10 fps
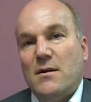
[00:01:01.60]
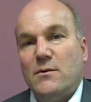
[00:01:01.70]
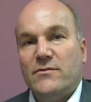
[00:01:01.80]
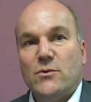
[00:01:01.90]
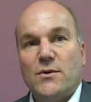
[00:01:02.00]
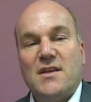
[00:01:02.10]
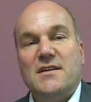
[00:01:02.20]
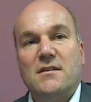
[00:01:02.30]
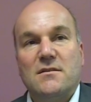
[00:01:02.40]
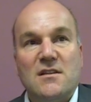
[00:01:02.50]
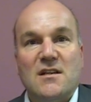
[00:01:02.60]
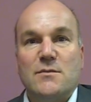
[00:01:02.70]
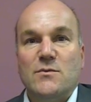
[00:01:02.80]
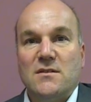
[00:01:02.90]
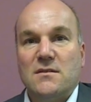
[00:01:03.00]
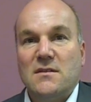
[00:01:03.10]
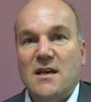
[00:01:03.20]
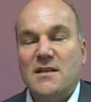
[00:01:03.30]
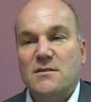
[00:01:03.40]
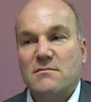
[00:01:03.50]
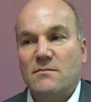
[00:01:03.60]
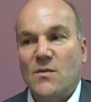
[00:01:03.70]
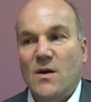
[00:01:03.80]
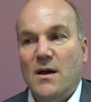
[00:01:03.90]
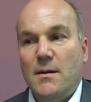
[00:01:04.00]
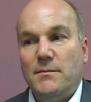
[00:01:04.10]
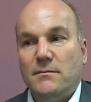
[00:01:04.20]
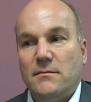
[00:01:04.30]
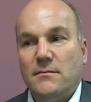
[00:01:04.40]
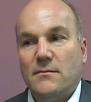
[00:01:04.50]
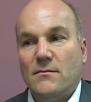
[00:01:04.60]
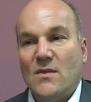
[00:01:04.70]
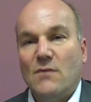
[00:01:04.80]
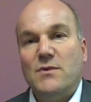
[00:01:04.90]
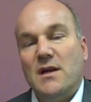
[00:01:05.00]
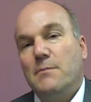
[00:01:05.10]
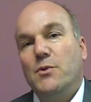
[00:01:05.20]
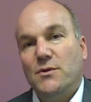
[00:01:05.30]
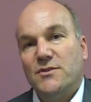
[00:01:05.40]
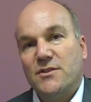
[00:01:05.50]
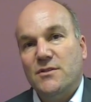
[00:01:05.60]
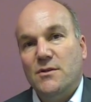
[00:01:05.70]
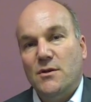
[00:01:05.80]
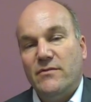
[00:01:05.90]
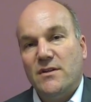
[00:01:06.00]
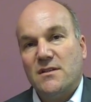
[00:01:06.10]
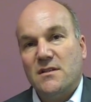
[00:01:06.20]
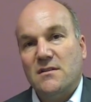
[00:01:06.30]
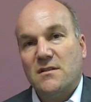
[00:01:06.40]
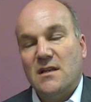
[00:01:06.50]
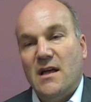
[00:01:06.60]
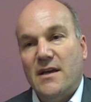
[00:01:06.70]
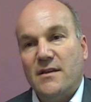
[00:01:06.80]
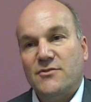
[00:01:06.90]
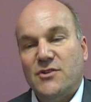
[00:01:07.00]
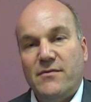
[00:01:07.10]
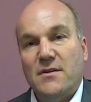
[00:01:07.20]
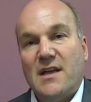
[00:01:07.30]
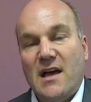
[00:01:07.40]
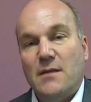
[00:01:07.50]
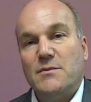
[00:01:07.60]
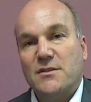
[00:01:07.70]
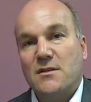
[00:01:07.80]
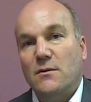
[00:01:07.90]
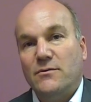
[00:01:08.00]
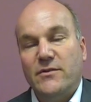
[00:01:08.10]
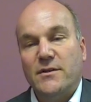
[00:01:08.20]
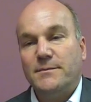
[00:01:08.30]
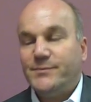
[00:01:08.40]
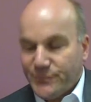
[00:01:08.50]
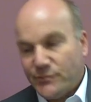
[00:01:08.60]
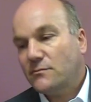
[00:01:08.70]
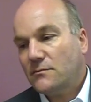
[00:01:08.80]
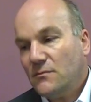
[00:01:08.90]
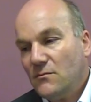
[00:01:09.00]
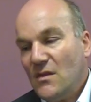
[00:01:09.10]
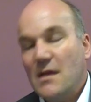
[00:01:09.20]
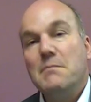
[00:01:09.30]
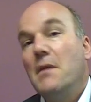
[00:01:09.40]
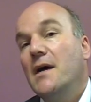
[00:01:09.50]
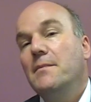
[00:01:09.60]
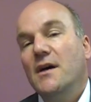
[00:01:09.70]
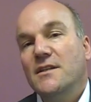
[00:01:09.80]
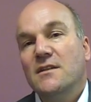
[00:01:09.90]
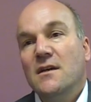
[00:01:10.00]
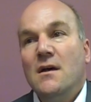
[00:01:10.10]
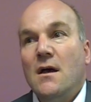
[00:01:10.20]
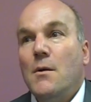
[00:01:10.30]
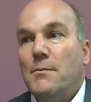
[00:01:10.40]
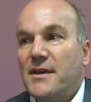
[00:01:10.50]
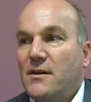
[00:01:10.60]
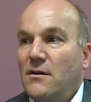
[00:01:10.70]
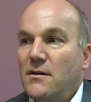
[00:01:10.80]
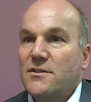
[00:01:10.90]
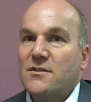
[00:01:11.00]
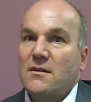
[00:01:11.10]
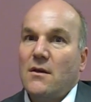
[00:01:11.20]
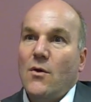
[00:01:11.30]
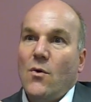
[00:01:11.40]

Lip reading: power of authentic assessment is really important to universities like Sheffield Hallam and Salford, in my mind, because